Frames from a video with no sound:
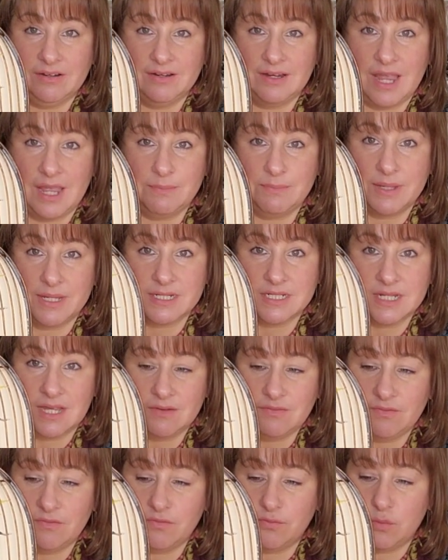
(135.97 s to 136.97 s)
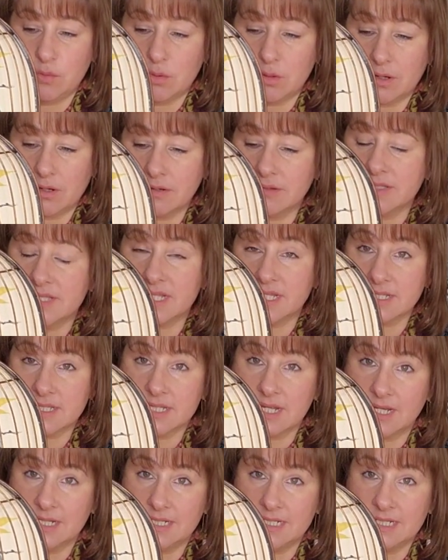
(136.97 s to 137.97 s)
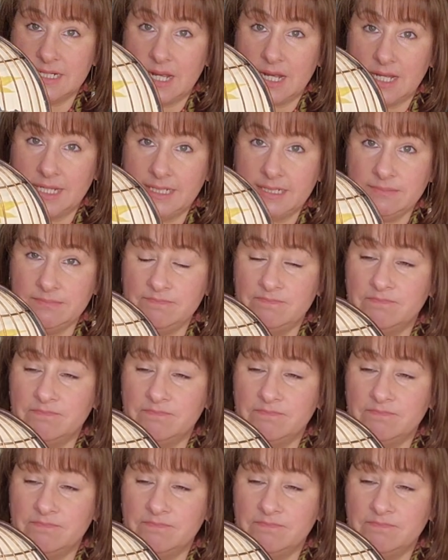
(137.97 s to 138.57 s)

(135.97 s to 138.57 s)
I picked up for $6.99.